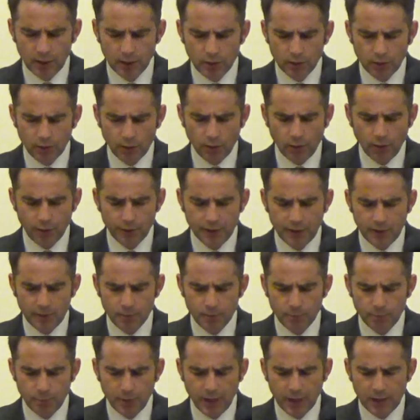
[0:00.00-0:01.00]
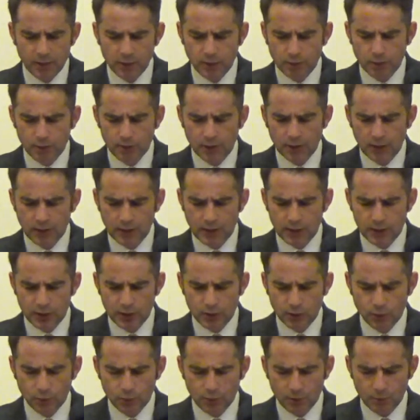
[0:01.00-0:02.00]
Draw them by your
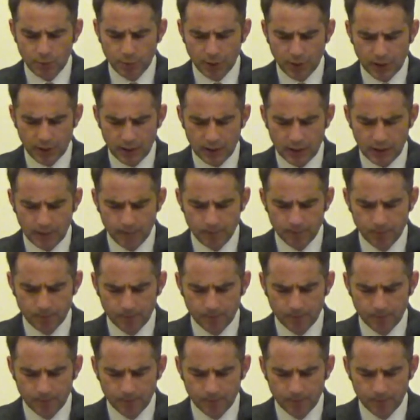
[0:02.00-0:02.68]
grace, we pray.